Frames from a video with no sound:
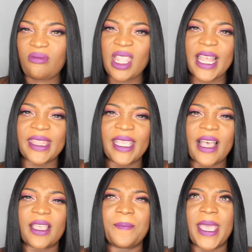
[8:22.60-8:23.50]
I think
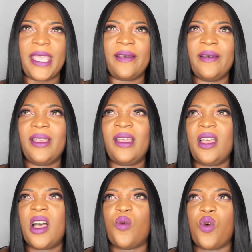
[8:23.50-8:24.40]
I can make
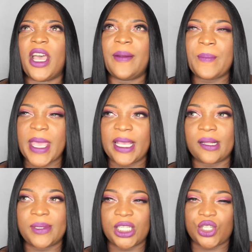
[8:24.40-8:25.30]
1
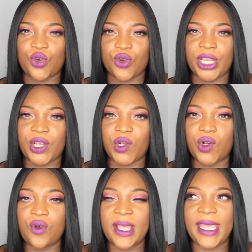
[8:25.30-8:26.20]
makeup
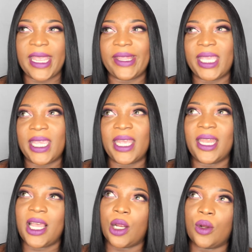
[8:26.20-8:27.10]
tutorial and
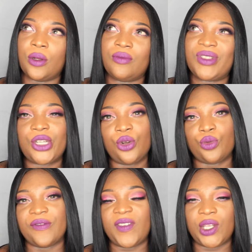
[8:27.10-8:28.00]
then 2
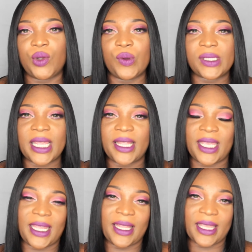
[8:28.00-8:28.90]
reviews, and
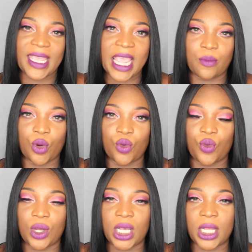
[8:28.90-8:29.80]
then the camera
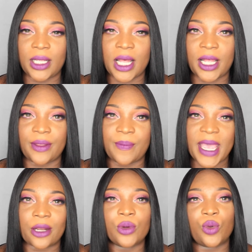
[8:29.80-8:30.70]
will the
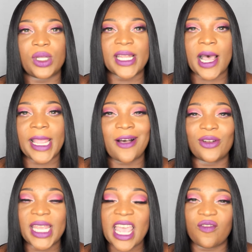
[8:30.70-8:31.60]
battery will die. I
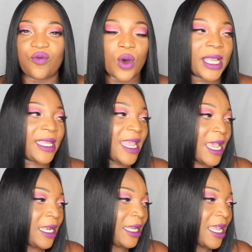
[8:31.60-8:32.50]
only have 1
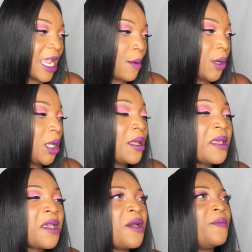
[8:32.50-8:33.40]
Canon camera,
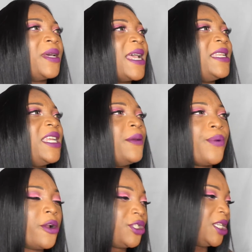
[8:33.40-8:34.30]
but I
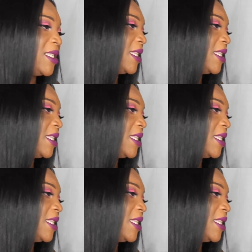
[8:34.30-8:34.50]
did purchase